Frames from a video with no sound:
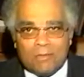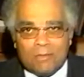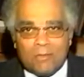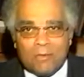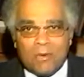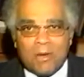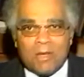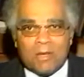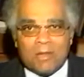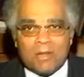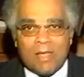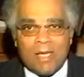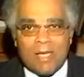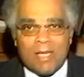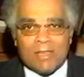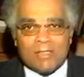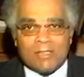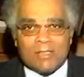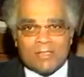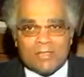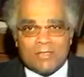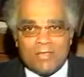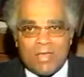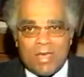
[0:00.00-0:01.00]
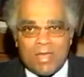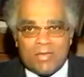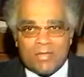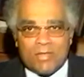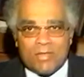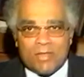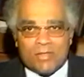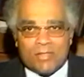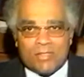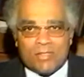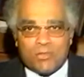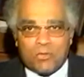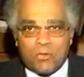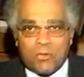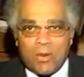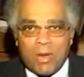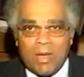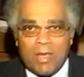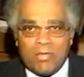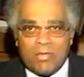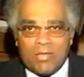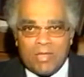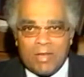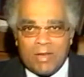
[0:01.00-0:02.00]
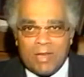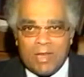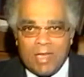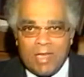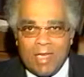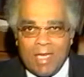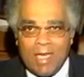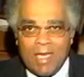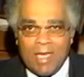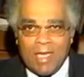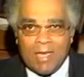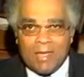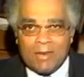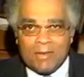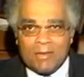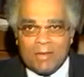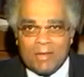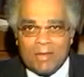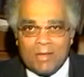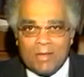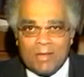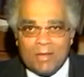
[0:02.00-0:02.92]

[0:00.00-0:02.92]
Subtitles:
realized that this trait that he had